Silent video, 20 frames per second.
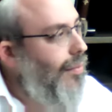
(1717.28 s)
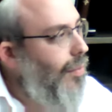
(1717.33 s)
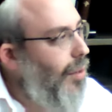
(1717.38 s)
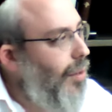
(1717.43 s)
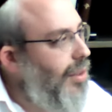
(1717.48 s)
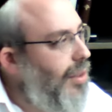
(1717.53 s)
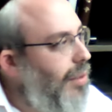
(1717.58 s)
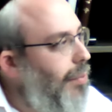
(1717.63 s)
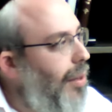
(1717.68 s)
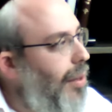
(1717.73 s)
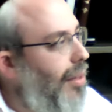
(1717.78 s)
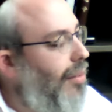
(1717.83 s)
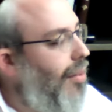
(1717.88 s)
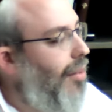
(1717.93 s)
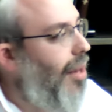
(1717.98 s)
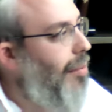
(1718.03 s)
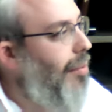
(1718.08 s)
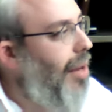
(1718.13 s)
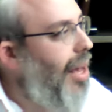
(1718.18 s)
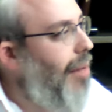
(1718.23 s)
Once upon a
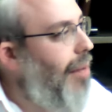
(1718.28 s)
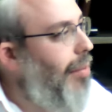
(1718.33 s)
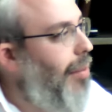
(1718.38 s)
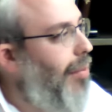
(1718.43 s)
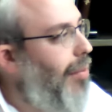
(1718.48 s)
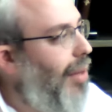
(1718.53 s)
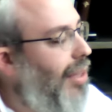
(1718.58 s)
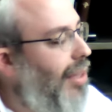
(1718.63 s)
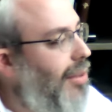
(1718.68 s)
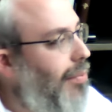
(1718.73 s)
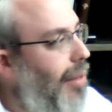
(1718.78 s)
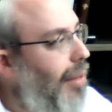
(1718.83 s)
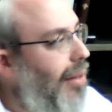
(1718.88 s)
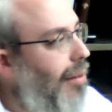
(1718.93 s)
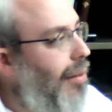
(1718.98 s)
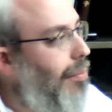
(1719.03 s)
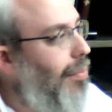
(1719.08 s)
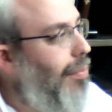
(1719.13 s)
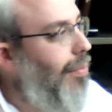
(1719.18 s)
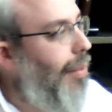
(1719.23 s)
time, a happy place meant
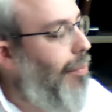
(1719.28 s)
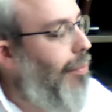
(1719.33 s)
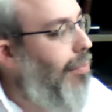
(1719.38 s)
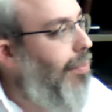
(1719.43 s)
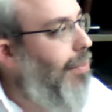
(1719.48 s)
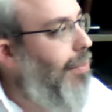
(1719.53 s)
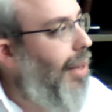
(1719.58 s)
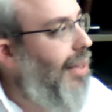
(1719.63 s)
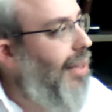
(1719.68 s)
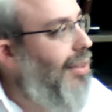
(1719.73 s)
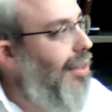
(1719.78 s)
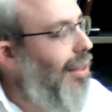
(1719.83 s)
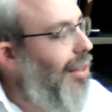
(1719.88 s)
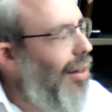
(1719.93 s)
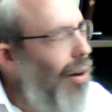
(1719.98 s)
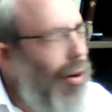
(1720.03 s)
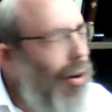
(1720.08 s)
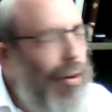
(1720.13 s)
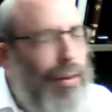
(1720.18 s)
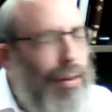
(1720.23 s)
a place in the
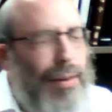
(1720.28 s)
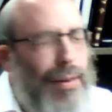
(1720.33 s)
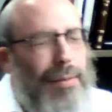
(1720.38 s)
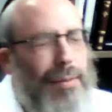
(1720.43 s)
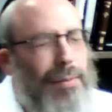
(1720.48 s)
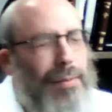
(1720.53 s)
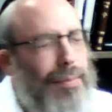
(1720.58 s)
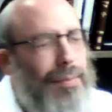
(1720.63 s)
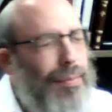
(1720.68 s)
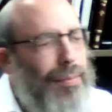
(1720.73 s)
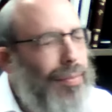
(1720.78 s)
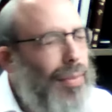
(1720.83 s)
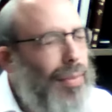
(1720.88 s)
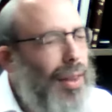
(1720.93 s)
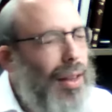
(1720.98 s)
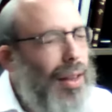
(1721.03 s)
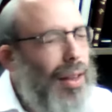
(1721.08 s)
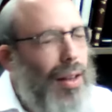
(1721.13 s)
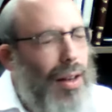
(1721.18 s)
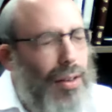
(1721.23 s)
garden,
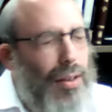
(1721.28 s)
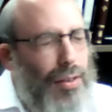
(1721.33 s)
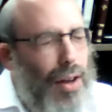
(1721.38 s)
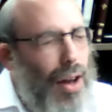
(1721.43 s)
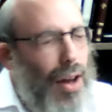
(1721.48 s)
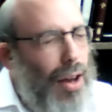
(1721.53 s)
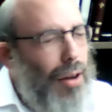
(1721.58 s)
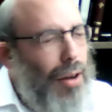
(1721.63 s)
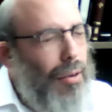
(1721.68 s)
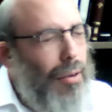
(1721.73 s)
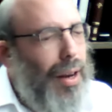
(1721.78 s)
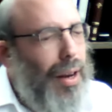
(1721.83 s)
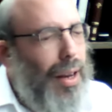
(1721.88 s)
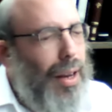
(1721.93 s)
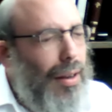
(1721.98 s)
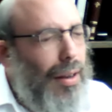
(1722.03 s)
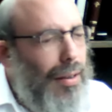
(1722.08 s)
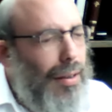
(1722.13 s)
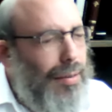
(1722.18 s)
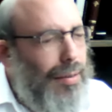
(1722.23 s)
a
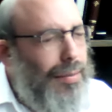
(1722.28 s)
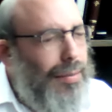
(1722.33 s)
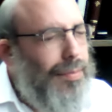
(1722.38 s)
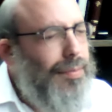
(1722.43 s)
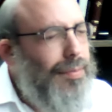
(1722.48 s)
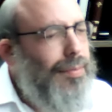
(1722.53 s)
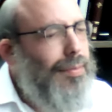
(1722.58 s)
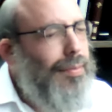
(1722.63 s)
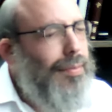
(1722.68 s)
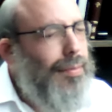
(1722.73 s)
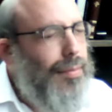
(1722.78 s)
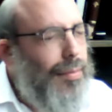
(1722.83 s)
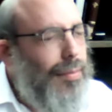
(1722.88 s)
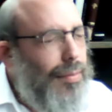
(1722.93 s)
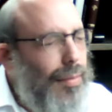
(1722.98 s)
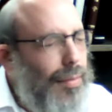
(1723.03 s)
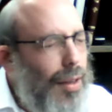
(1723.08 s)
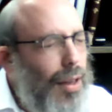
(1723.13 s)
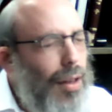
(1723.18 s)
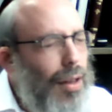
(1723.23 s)
diary,
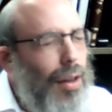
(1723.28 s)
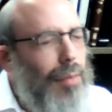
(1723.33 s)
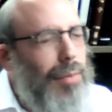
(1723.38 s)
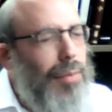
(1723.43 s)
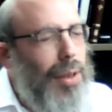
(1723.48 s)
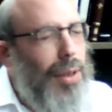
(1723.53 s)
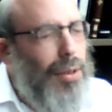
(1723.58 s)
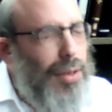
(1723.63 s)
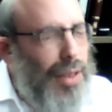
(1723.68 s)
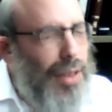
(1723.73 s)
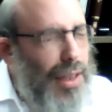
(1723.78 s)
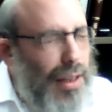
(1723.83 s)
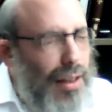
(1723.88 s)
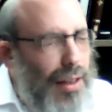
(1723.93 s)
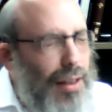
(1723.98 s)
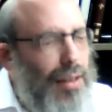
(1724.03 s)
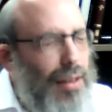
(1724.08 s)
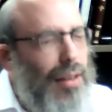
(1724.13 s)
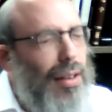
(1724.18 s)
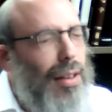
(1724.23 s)
a music.